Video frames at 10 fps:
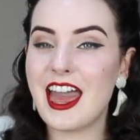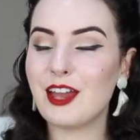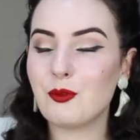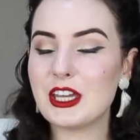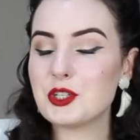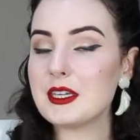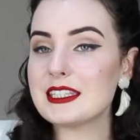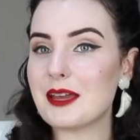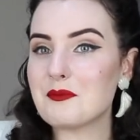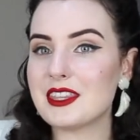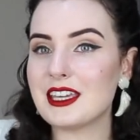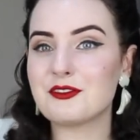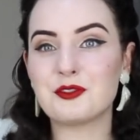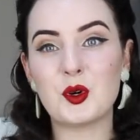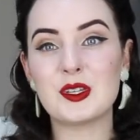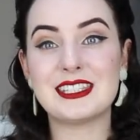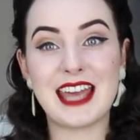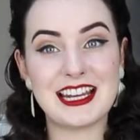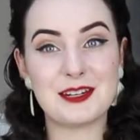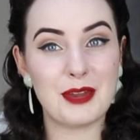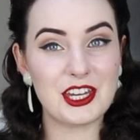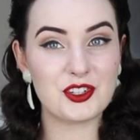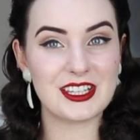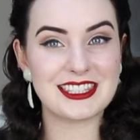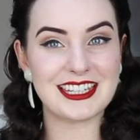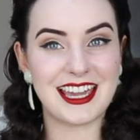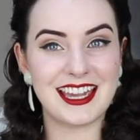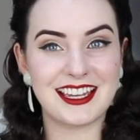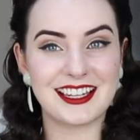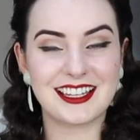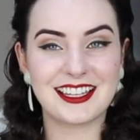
and we are doing something for St. Patrick's Day.